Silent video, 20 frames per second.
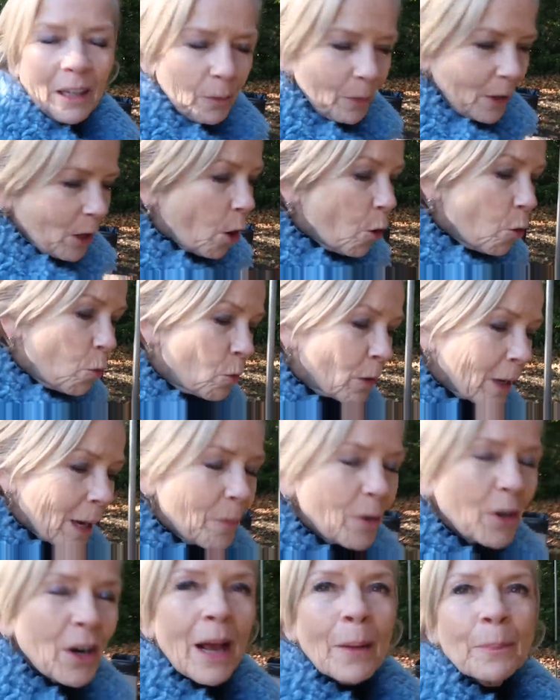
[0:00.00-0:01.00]
I went, oh,
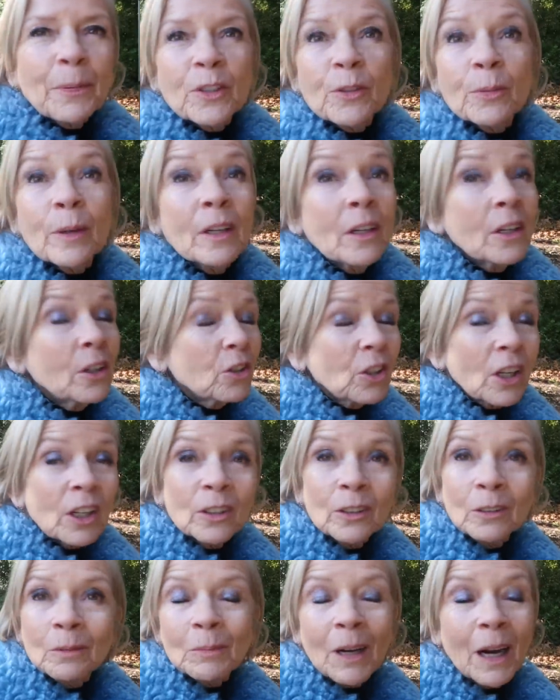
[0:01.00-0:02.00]
come on up. And she went, no,
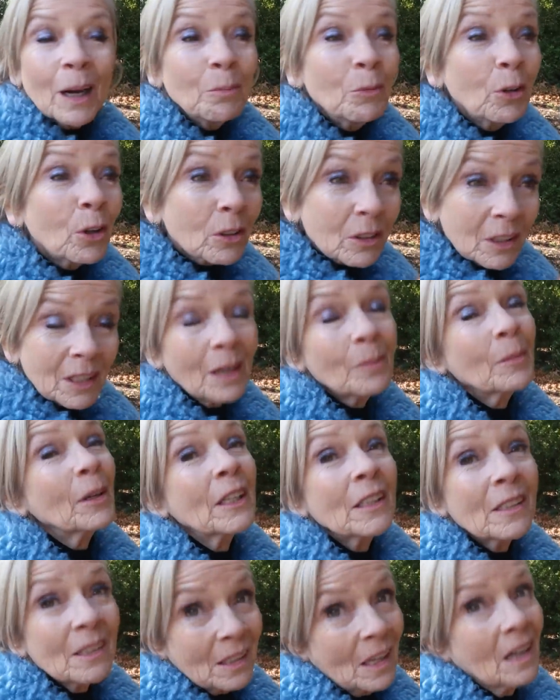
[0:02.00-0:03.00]
Jo, I'm not coming
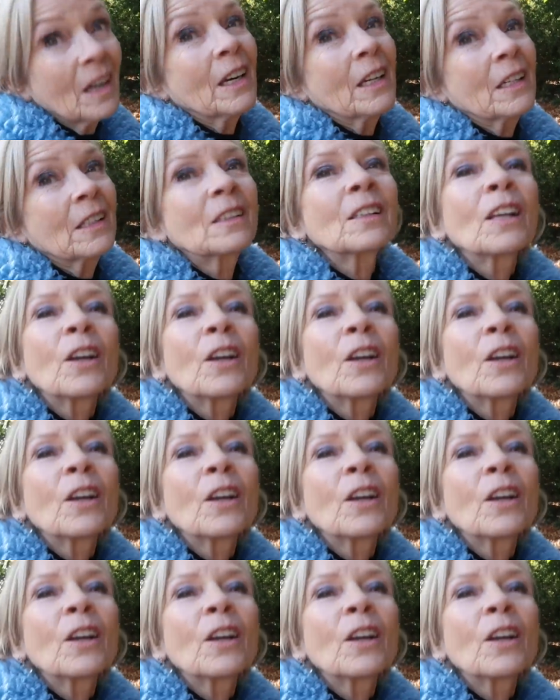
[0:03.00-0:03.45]
inside.